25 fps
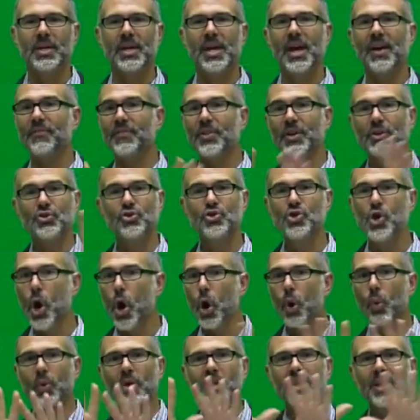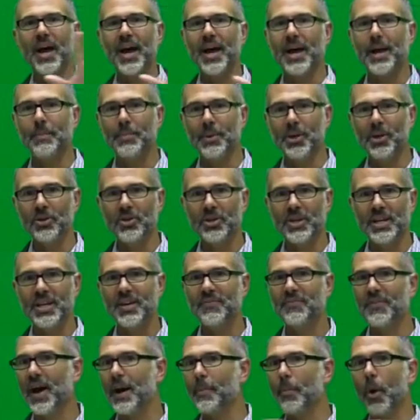if there's no reliability,
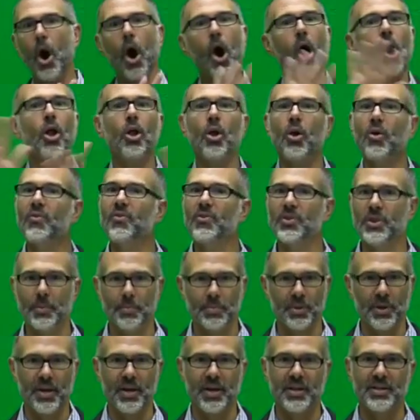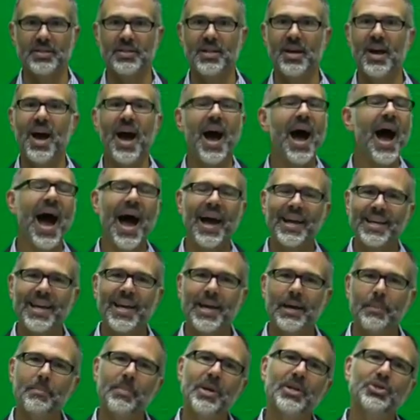if I'm all over the place, I
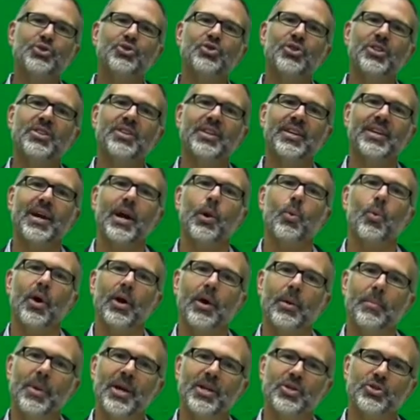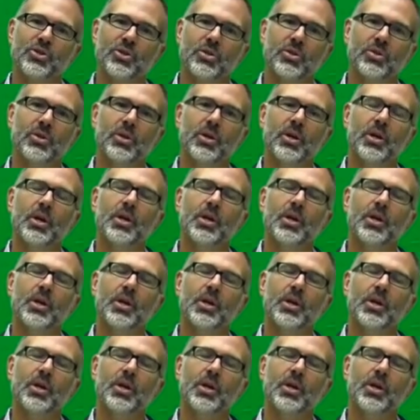can't measure the thing I want to measure.